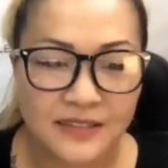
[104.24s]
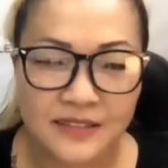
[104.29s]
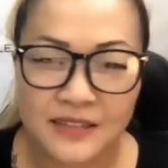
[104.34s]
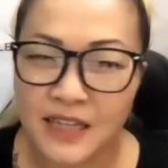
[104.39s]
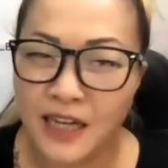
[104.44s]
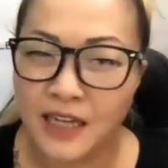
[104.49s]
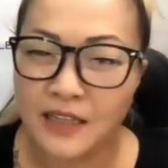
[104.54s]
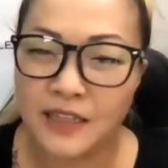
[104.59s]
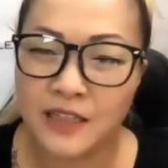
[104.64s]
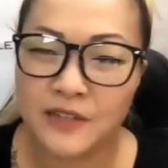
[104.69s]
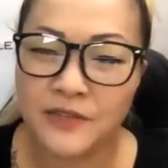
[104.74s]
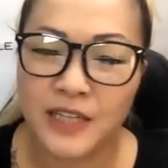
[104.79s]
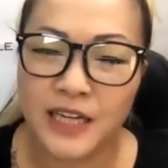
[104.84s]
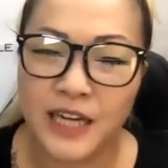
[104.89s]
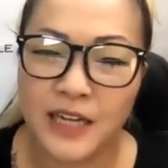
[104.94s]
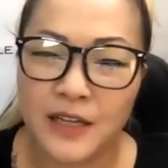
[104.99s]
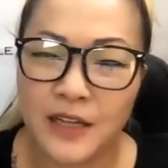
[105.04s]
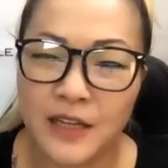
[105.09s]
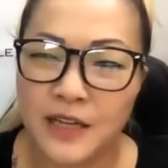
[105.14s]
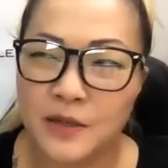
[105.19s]
I love it.
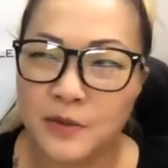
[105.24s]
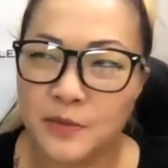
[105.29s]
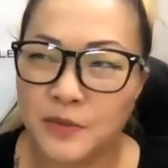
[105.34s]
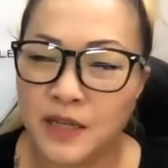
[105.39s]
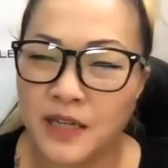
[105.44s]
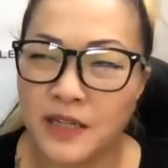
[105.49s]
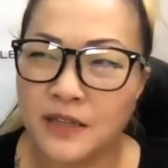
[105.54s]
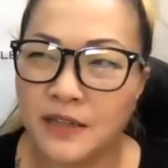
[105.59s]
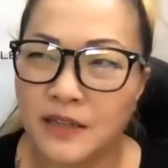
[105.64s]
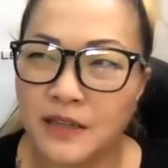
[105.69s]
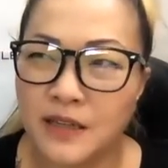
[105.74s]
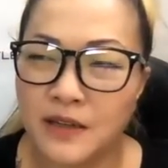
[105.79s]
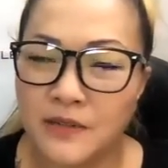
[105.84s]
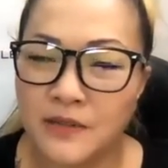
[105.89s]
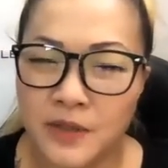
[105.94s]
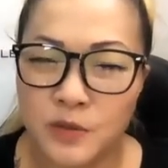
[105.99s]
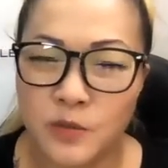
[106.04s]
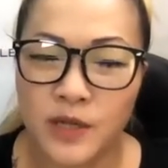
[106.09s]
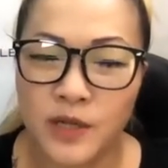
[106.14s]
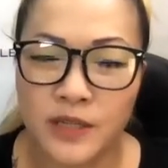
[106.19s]
I love
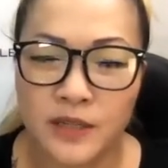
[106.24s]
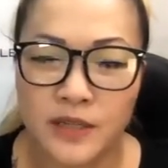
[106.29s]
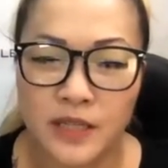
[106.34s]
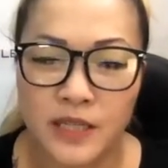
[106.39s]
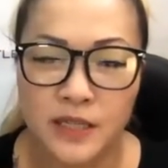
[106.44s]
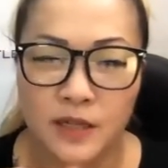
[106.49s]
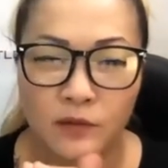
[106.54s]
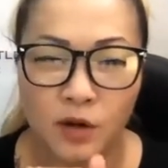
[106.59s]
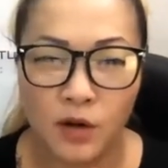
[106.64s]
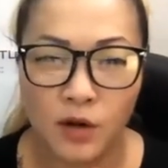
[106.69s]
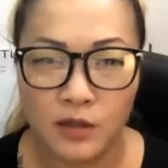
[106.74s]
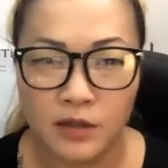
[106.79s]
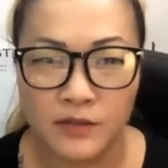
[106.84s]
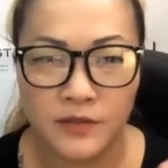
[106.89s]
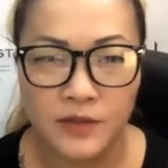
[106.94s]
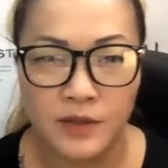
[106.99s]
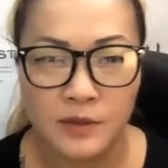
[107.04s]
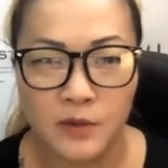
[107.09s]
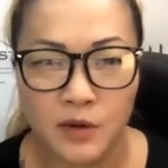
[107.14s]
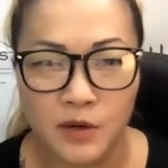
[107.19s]
it when like all of
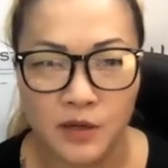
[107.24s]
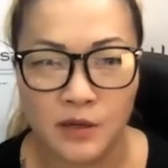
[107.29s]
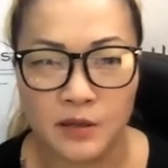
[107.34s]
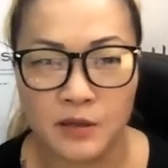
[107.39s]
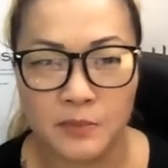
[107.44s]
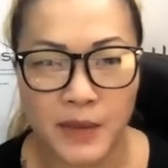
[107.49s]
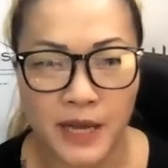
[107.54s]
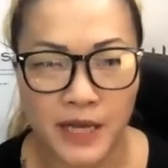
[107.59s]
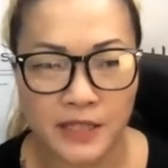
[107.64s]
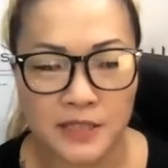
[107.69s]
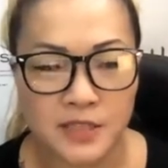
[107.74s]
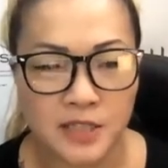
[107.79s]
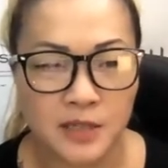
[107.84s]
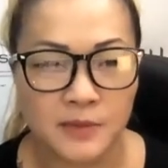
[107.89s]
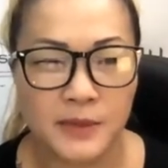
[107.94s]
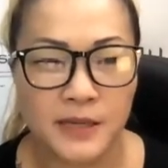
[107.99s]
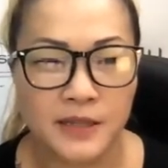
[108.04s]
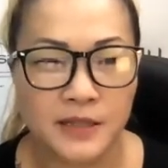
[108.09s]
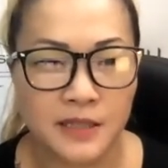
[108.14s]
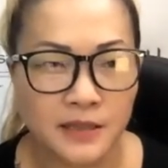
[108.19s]
them all match up.
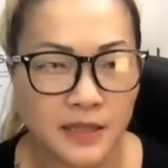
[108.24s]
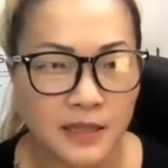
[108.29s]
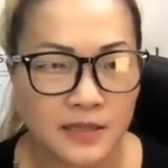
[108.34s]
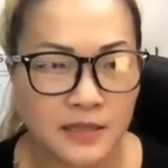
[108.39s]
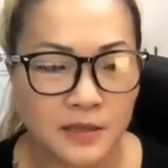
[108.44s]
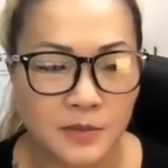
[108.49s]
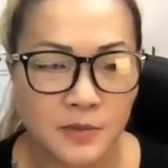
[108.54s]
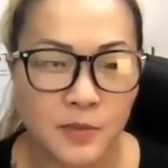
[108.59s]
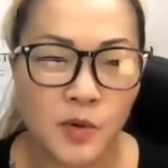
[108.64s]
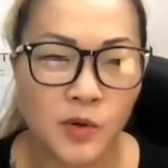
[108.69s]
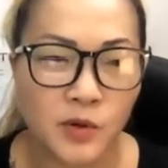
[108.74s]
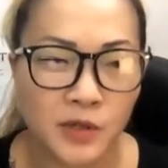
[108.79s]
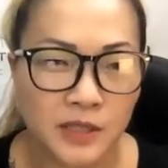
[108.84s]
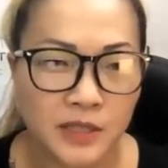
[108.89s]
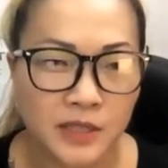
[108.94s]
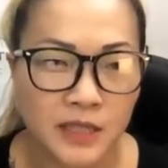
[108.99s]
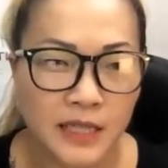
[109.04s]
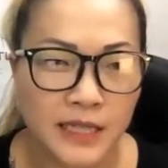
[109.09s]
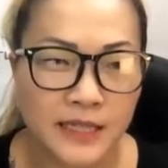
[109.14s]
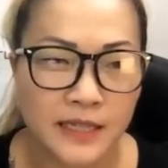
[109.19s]
I think that's an
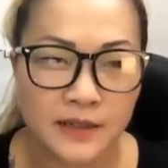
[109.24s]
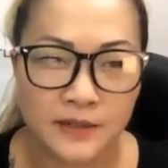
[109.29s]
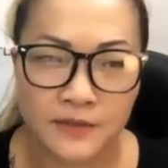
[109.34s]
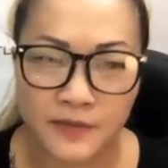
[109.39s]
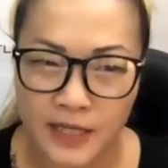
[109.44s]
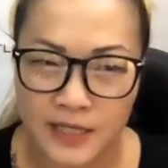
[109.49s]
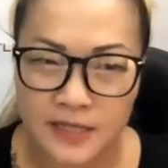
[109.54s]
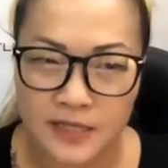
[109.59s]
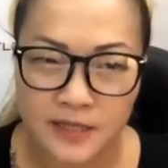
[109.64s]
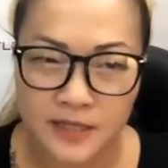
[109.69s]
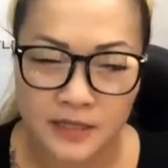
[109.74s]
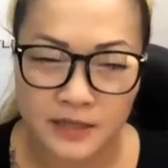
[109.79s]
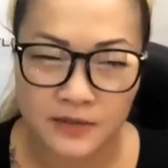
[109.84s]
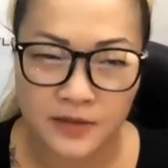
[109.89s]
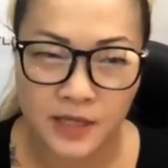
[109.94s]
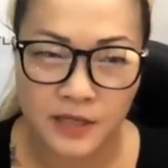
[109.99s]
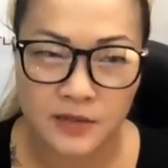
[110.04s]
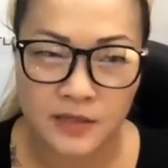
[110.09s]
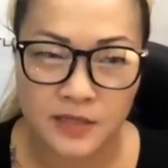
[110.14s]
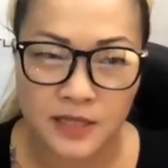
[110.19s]
important like advice to give
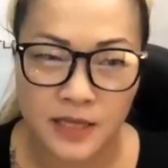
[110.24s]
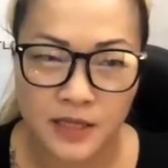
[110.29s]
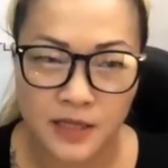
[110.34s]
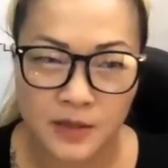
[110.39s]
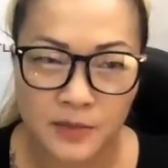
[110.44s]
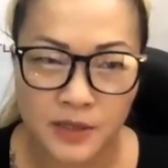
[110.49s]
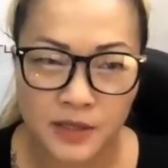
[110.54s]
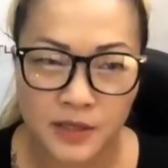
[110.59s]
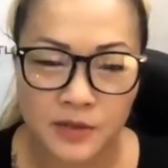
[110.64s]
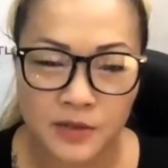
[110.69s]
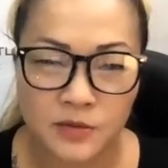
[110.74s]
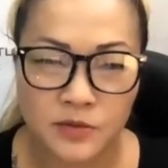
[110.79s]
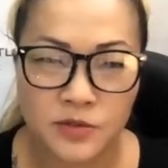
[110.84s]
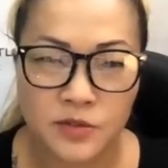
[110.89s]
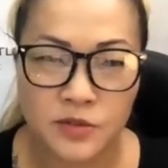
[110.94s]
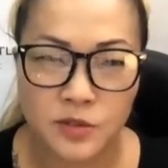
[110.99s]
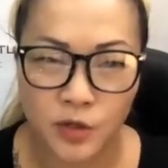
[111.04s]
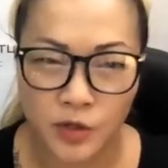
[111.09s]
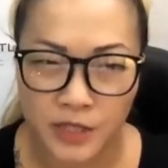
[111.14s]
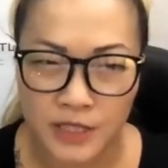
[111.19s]
out to anybody
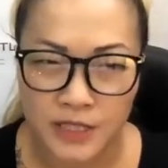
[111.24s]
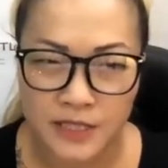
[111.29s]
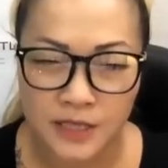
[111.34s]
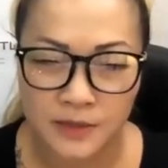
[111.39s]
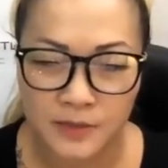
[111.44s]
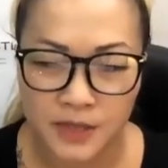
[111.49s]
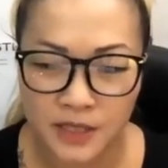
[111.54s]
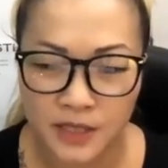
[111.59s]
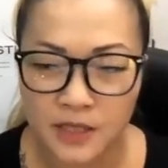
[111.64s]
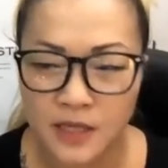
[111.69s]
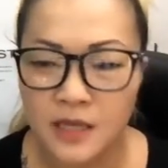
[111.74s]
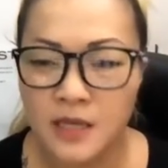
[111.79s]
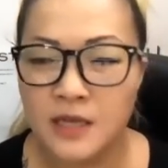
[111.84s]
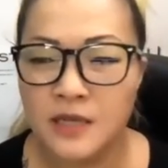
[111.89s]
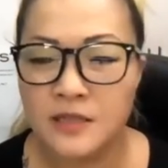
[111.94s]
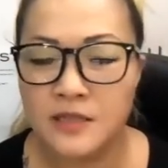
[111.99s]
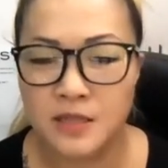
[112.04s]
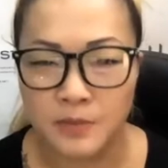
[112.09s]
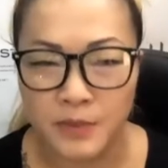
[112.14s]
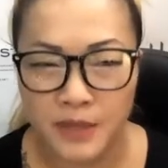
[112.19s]
who's
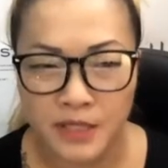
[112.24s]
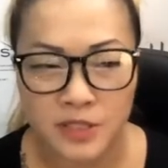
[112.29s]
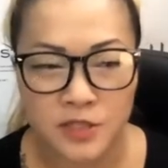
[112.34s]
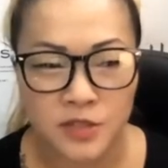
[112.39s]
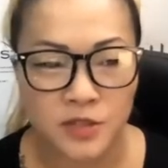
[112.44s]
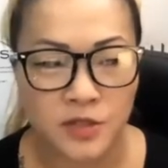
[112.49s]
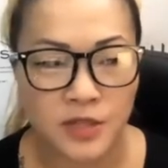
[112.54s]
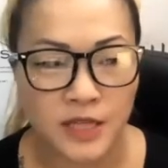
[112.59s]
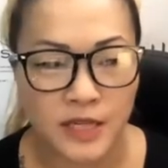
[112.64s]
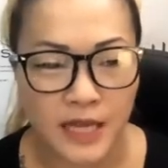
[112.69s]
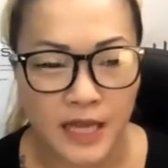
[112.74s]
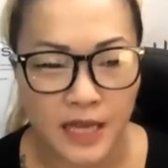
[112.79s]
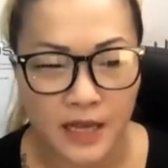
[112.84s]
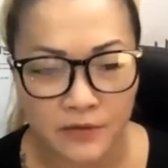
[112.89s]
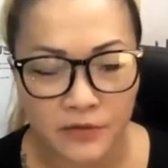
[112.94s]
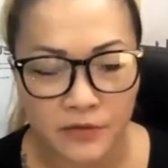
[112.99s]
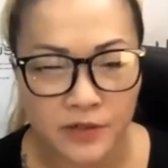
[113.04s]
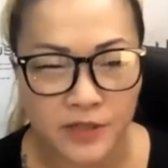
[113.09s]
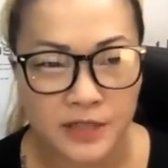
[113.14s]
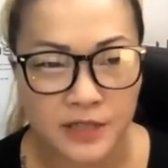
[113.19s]
to make sure that
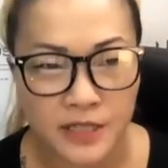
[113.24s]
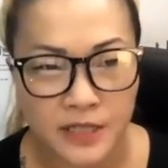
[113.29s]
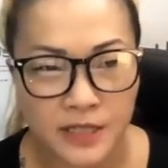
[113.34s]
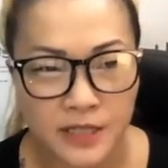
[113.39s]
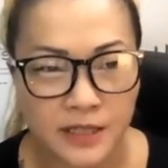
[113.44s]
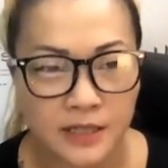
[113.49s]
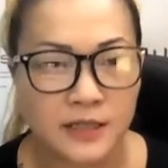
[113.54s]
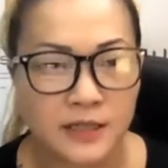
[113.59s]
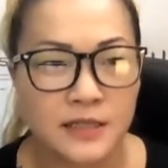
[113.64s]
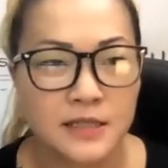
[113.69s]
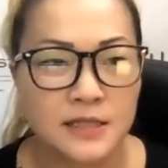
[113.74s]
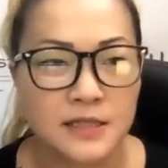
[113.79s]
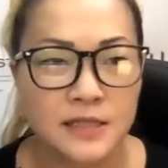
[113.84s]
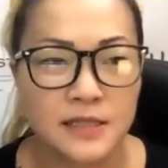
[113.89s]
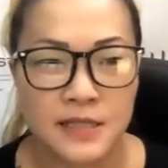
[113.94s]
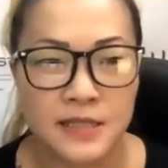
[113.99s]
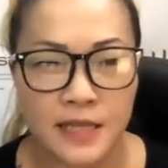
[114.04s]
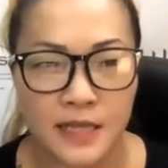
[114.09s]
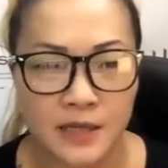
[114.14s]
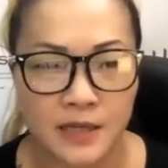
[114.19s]
everything is the
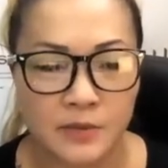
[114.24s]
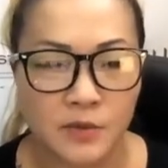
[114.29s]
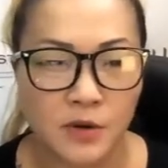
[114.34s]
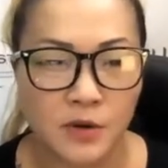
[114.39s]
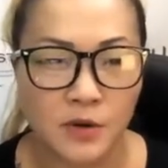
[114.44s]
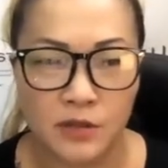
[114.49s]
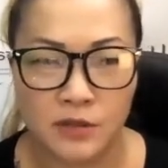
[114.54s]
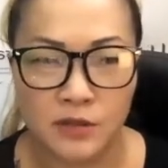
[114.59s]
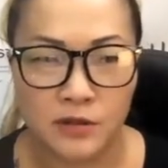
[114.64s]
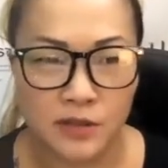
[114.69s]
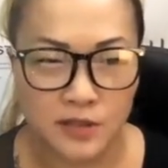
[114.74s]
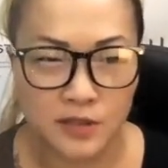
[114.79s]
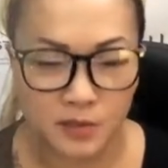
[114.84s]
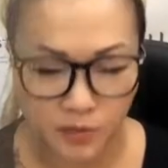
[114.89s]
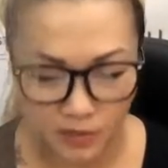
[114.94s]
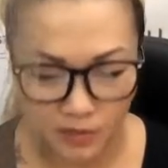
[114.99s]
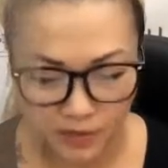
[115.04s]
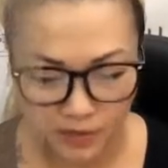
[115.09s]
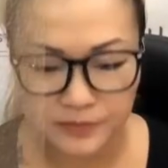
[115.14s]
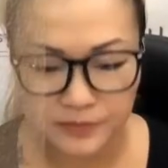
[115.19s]
same. It's the
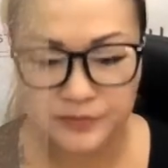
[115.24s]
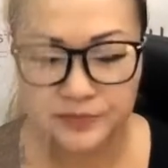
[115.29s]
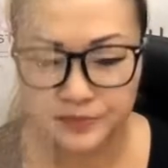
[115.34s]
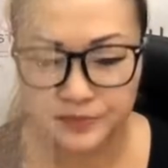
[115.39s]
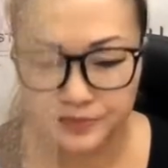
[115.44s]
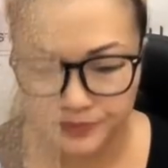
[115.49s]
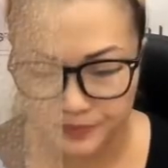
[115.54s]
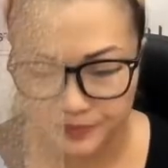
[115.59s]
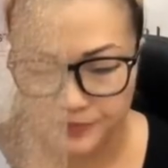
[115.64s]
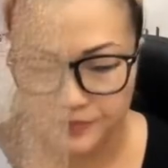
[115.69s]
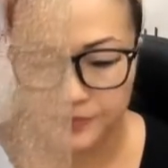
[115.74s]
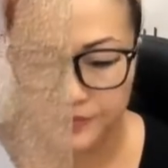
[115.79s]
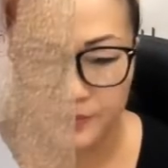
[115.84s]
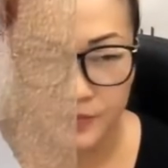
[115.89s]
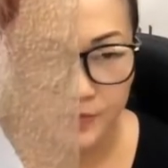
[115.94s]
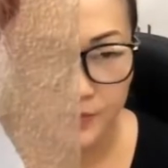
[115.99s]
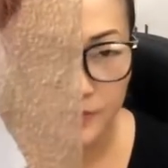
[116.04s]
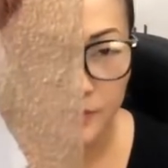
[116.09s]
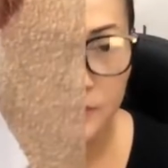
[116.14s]
same, right? Because